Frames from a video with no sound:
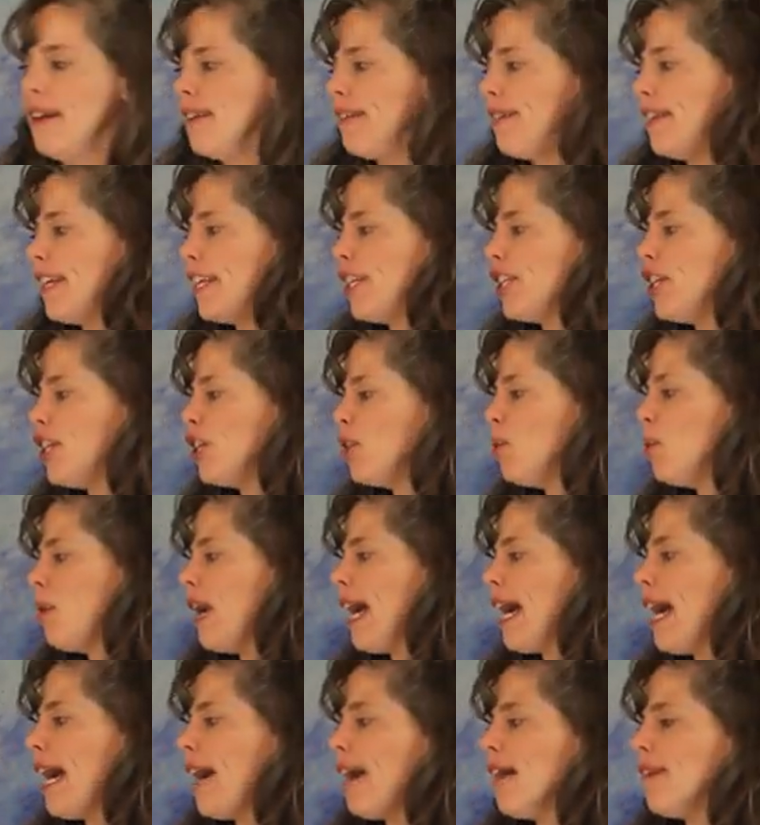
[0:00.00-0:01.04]
that you
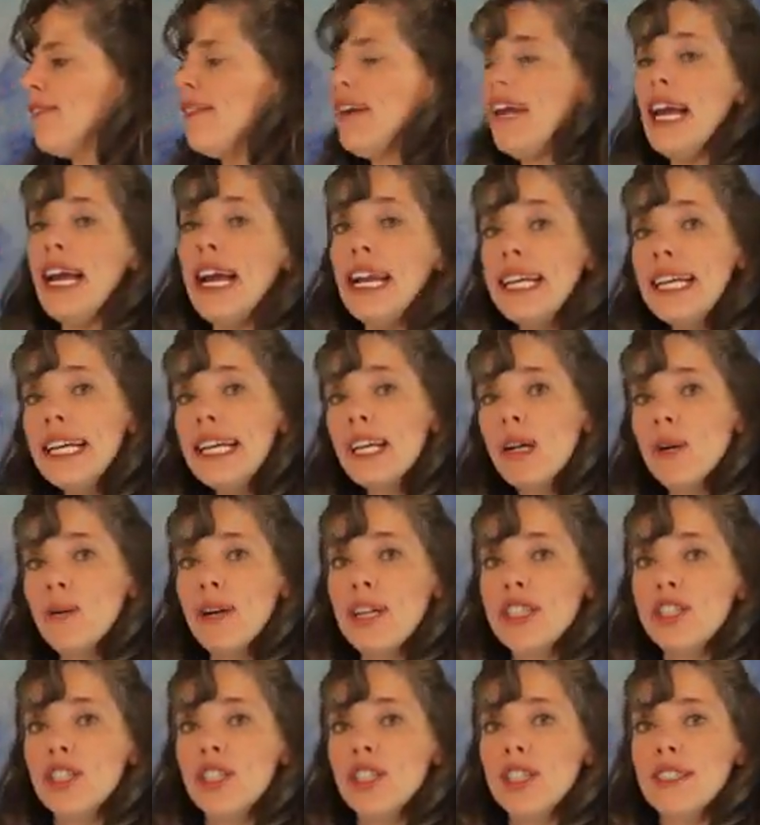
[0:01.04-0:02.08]
have any
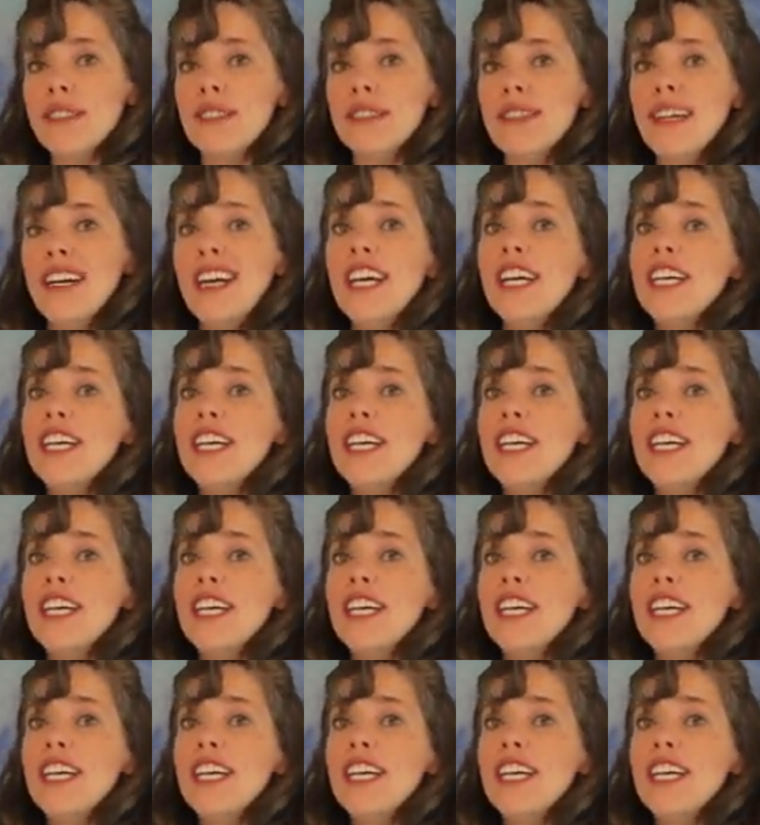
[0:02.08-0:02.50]
questions,